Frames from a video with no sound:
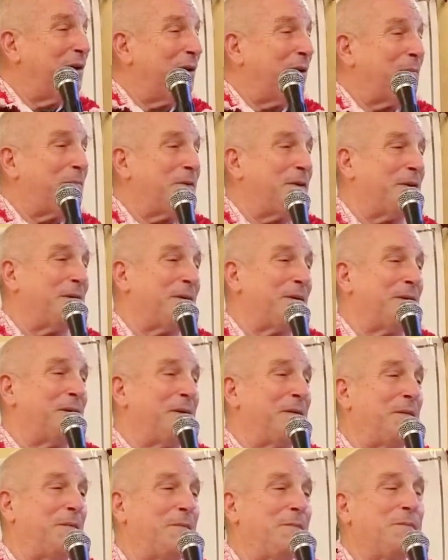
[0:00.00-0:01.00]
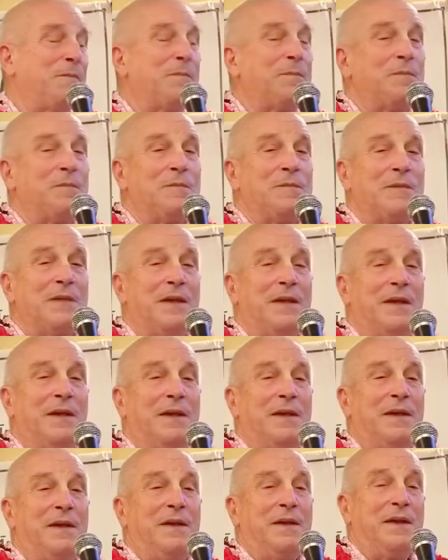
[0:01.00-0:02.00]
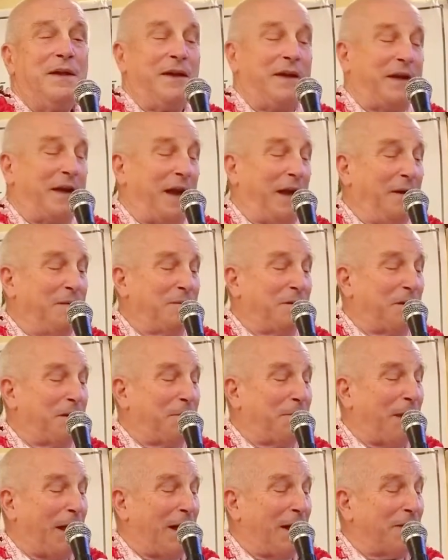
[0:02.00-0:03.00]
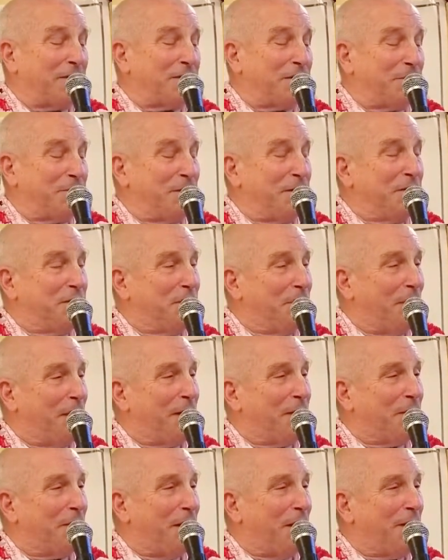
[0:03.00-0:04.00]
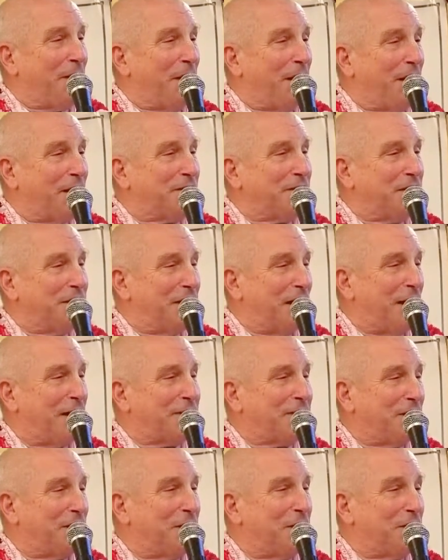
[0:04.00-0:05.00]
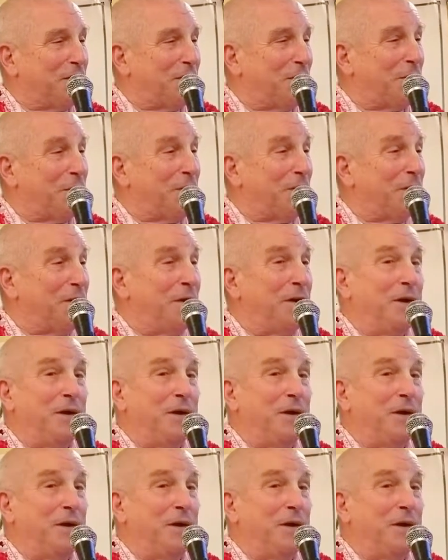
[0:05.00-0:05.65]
appeared. He came to the palace of Vrinsamana Maharaj. He knocked on the door.